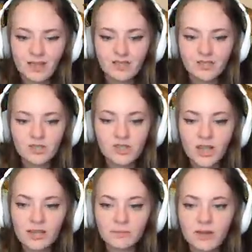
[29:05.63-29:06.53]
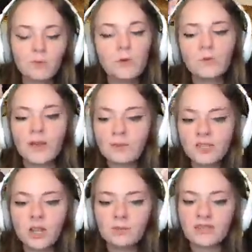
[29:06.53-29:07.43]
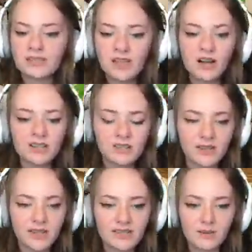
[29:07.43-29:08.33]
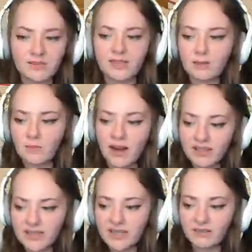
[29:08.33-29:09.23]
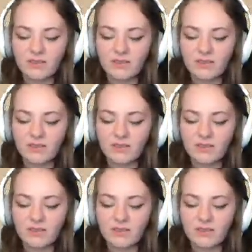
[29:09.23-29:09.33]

It's shaped. Oh, well, they was shaped in stars, so I guess that was like the branding of